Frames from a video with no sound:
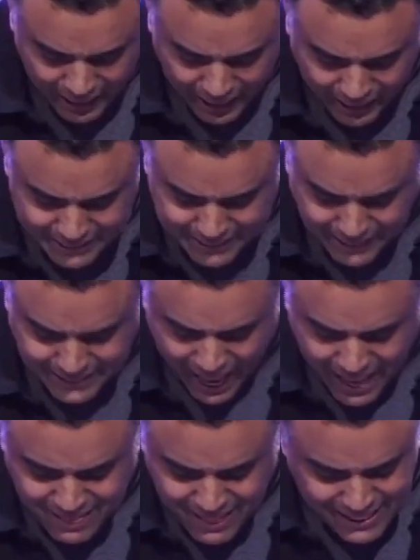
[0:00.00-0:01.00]
It says,
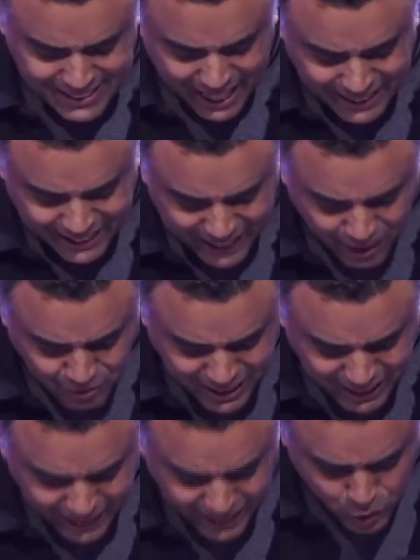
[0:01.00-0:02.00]
and they shall give
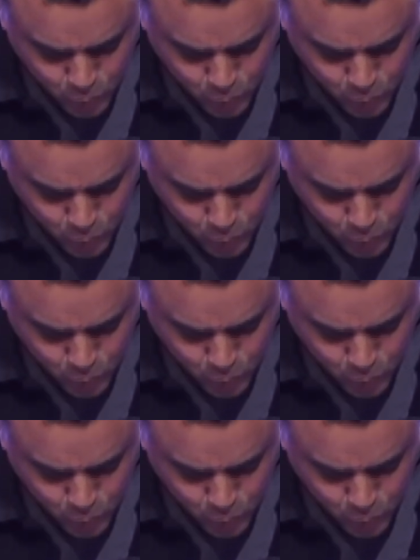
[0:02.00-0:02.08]
thee